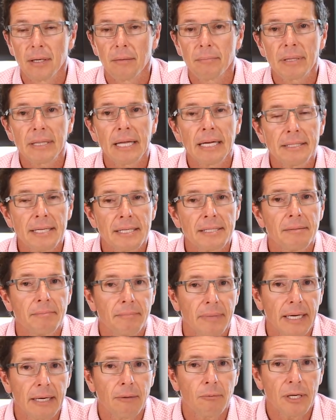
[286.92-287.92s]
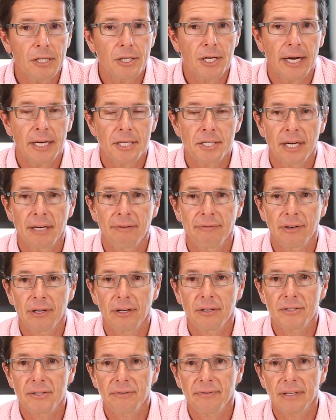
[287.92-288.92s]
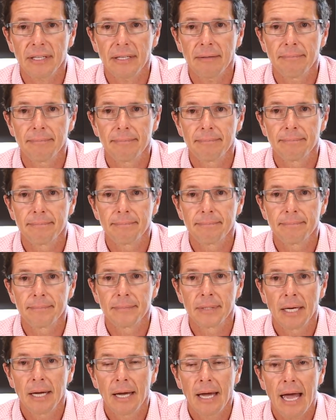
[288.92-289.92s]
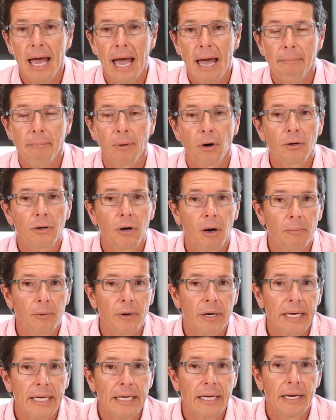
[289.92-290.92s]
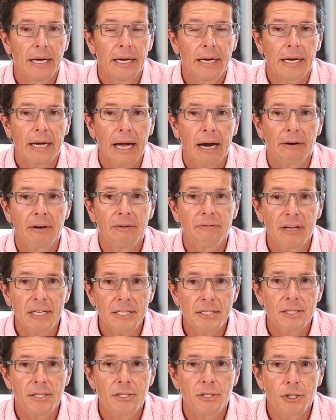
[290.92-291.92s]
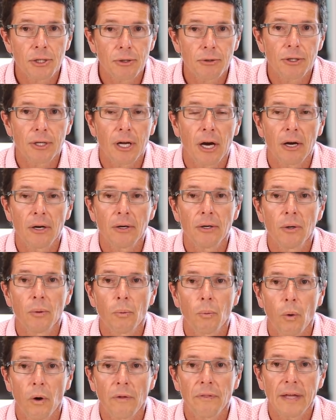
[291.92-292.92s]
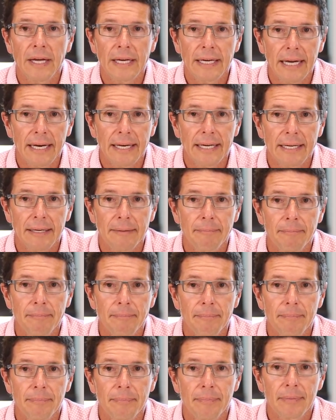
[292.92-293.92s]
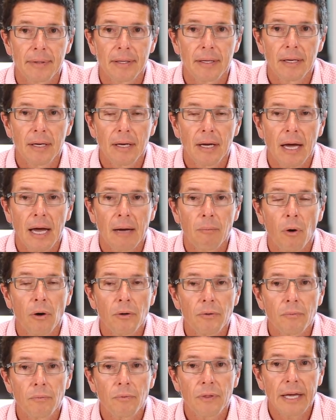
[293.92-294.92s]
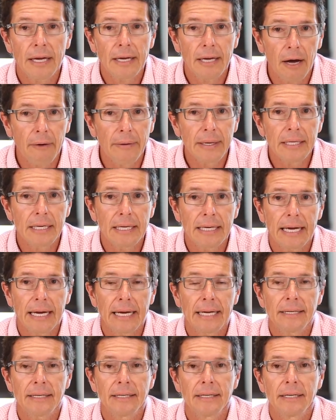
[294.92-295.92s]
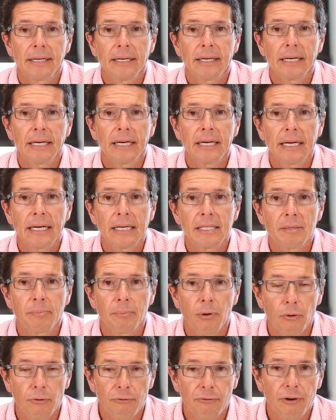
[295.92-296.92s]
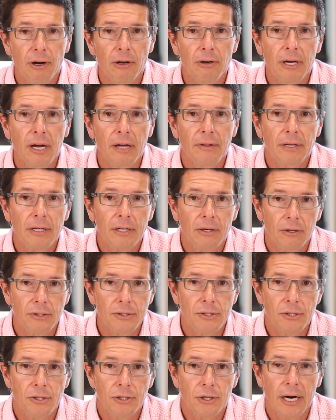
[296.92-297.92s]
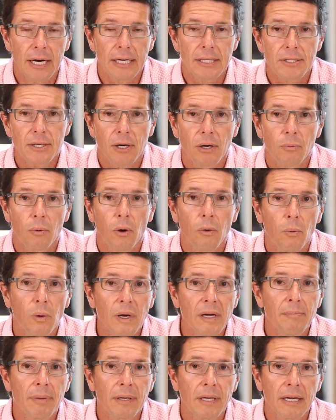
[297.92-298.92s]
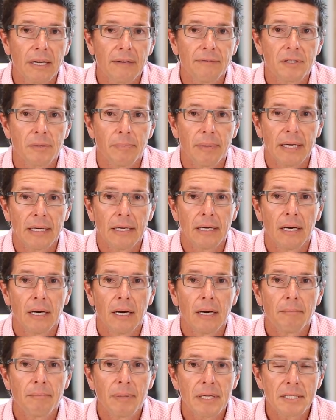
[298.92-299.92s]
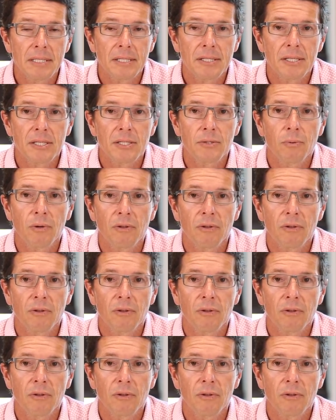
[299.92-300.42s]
But that doesn't mean we change our philosophy. At Montgomery, our investors should know what they're getting. And what they're going to get is a portfolio that concentrates on what we believe to be businesses